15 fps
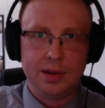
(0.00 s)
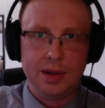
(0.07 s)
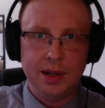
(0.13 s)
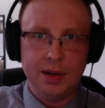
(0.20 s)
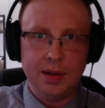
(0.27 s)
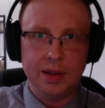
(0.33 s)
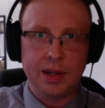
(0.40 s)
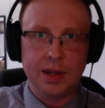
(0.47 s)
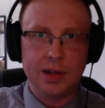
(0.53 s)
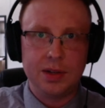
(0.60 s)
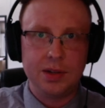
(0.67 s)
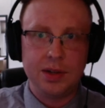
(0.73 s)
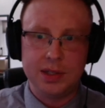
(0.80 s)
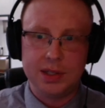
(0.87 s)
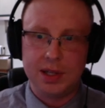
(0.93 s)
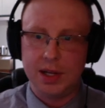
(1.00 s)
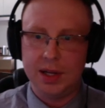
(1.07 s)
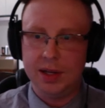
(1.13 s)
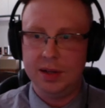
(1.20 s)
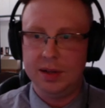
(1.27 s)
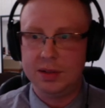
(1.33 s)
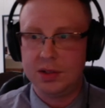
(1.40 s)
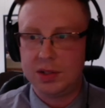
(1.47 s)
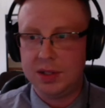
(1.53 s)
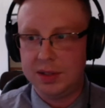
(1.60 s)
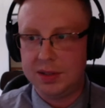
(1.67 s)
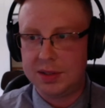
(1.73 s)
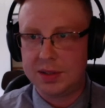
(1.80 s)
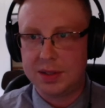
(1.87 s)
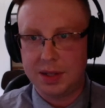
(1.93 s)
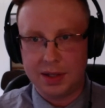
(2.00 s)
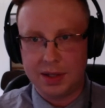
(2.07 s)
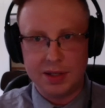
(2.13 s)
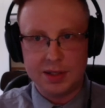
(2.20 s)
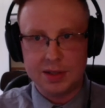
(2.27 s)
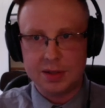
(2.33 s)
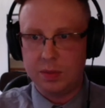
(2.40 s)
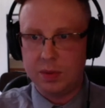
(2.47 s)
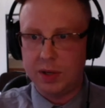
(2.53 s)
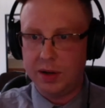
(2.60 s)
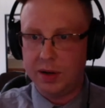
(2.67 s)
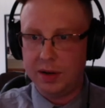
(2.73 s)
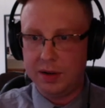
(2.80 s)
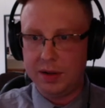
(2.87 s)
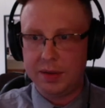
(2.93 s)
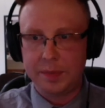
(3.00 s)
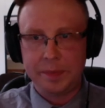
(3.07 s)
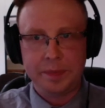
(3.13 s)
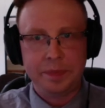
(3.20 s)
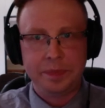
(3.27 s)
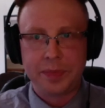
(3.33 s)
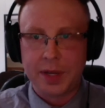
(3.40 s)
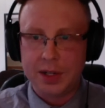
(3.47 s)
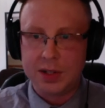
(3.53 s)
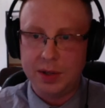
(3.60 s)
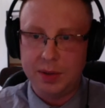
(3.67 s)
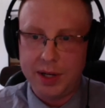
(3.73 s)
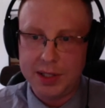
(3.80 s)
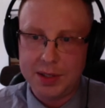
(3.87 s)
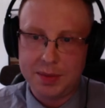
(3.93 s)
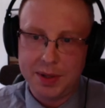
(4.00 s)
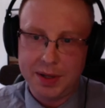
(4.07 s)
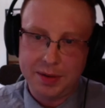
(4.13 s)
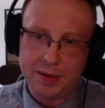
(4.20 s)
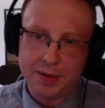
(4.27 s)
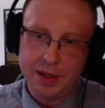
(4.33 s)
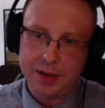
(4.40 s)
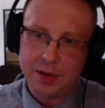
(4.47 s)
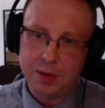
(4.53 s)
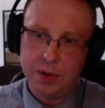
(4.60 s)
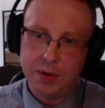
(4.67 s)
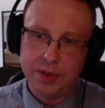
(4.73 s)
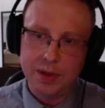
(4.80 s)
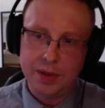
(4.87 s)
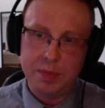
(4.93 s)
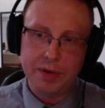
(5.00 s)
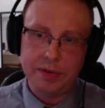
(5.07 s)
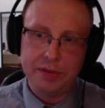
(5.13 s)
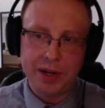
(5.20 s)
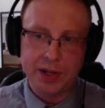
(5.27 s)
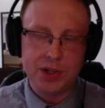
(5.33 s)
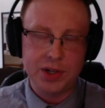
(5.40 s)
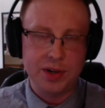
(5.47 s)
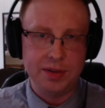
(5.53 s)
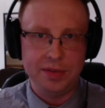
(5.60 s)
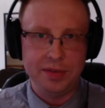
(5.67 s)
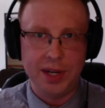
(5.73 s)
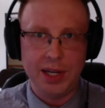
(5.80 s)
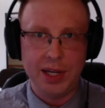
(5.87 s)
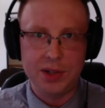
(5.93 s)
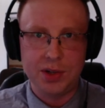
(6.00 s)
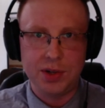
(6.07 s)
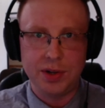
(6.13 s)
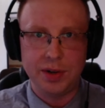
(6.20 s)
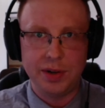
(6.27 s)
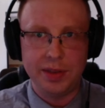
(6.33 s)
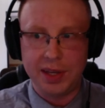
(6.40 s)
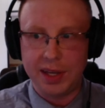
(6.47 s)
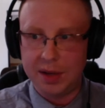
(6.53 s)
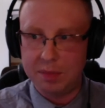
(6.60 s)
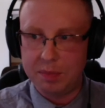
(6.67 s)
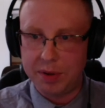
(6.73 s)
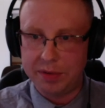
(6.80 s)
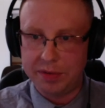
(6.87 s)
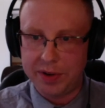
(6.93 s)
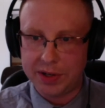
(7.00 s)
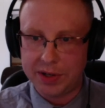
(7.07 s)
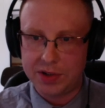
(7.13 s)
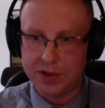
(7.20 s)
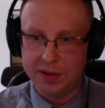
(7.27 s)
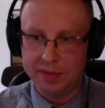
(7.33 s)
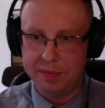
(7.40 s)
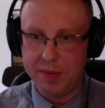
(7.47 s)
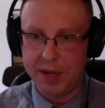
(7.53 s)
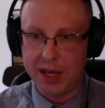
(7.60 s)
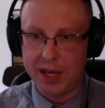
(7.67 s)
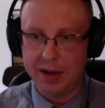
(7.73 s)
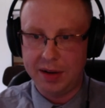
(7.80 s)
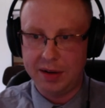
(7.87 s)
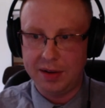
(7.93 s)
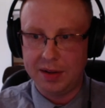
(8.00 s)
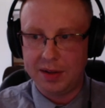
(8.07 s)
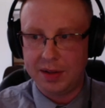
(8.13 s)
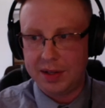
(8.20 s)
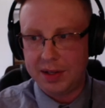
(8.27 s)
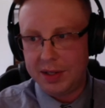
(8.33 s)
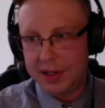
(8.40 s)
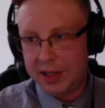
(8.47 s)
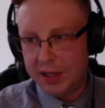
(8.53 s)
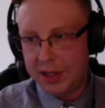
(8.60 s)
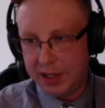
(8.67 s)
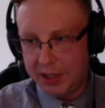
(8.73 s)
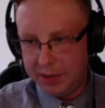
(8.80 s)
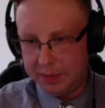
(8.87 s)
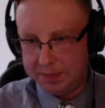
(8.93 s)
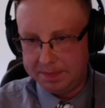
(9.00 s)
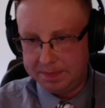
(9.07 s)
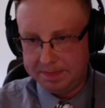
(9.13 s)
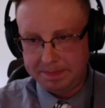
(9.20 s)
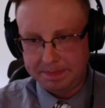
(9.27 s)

into the countryside and it's like this weird she writes about like quote the perfection of nature and the imperfection of man um,